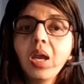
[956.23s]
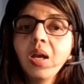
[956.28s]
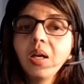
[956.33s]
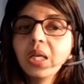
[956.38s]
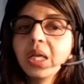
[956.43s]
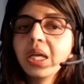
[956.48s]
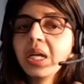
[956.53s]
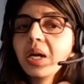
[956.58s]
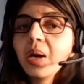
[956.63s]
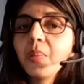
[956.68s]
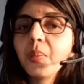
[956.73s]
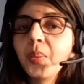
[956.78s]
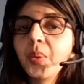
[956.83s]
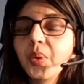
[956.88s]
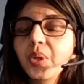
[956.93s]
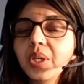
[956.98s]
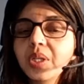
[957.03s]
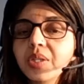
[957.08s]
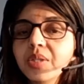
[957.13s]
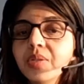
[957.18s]
Key
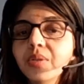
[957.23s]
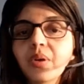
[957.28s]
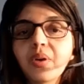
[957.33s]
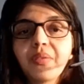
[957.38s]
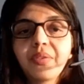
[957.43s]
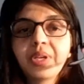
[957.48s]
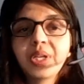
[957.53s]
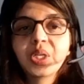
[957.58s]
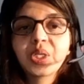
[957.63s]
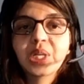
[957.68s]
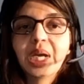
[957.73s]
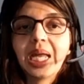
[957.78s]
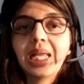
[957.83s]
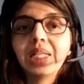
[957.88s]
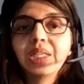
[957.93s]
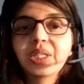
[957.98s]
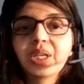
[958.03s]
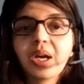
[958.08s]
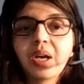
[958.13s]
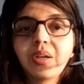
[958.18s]
components of an agile
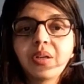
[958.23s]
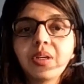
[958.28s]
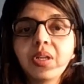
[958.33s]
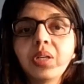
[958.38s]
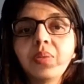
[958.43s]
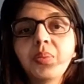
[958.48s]
charter,